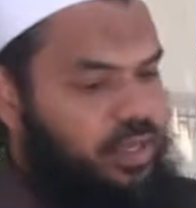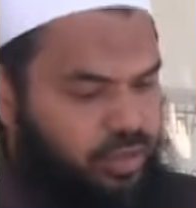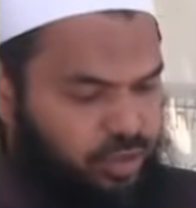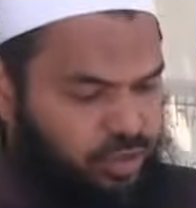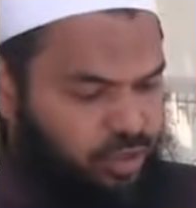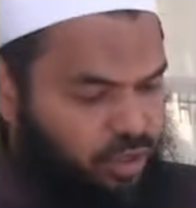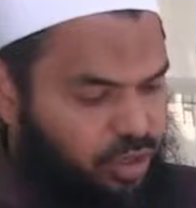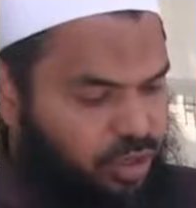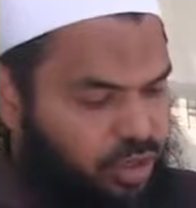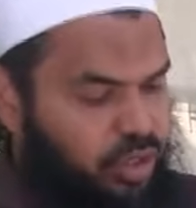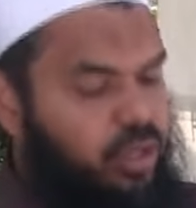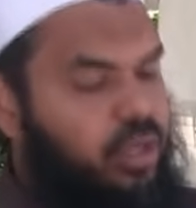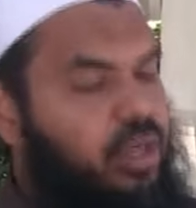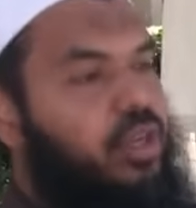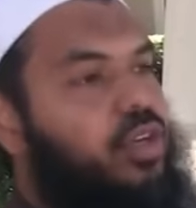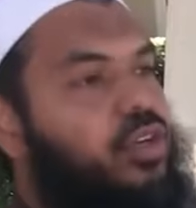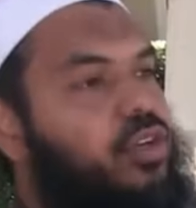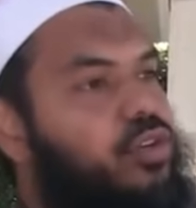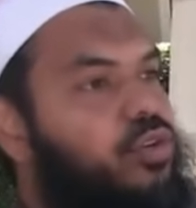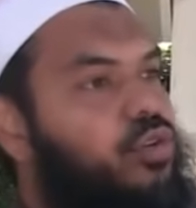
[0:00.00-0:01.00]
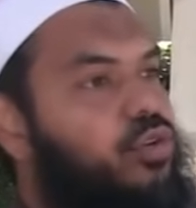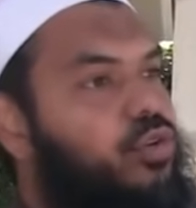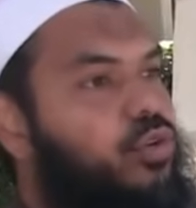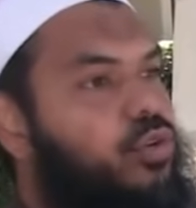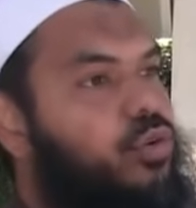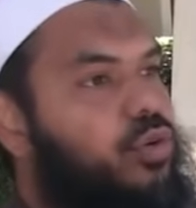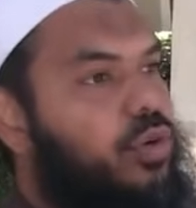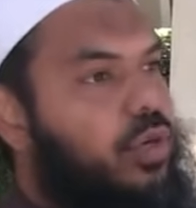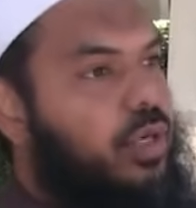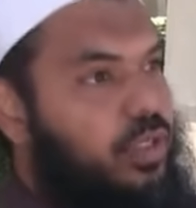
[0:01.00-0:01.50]
Third,
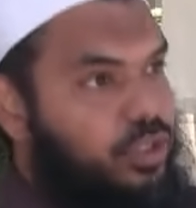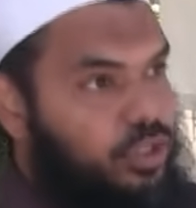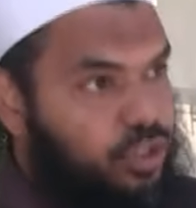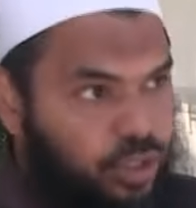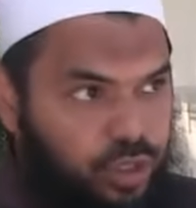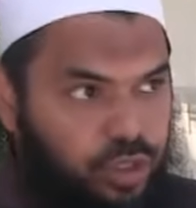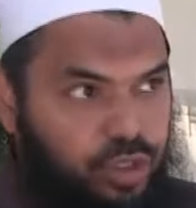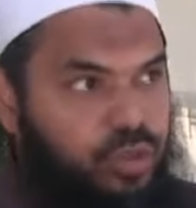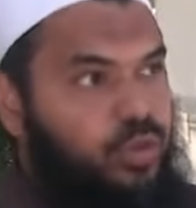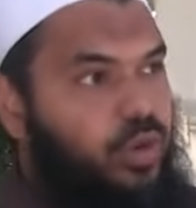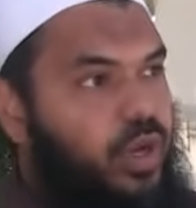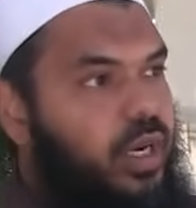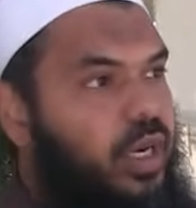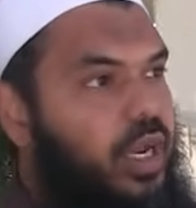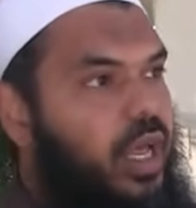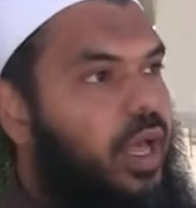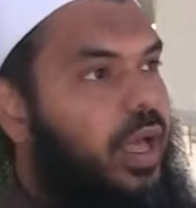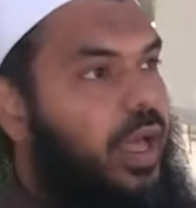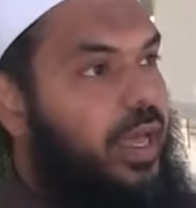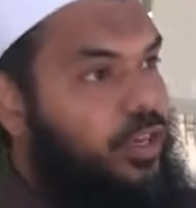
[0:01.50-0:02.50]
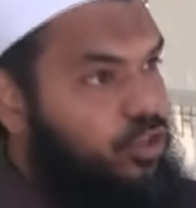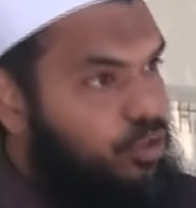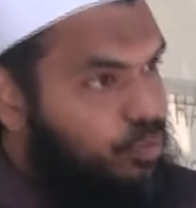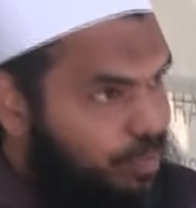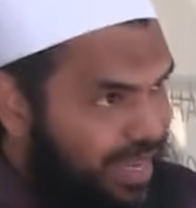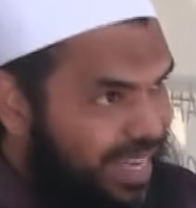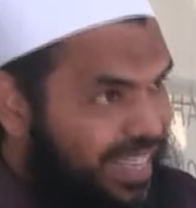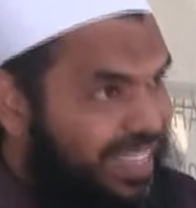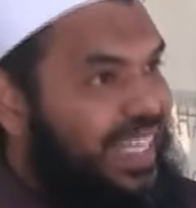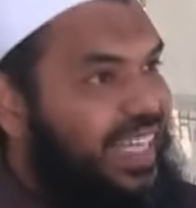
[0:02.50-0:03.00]
you turn to Allah and you
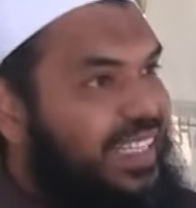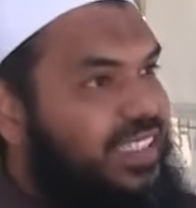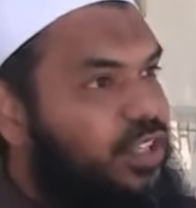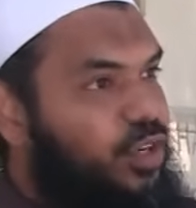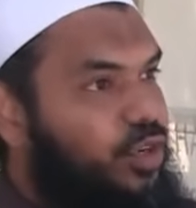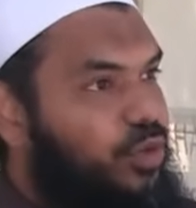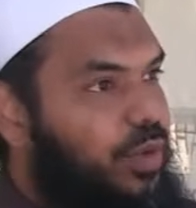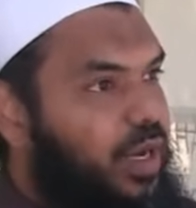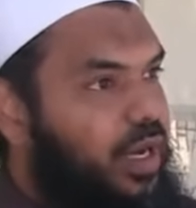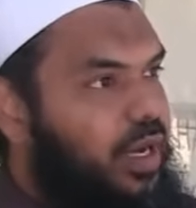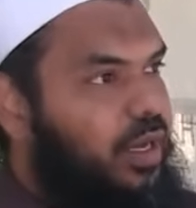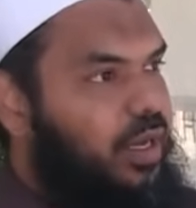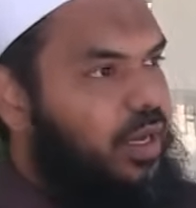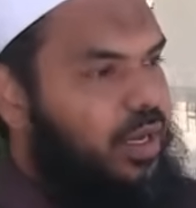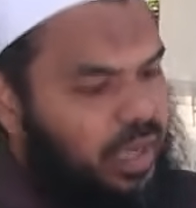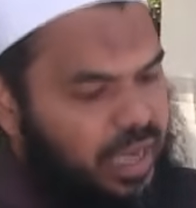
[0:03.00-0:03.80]
make that tawbah.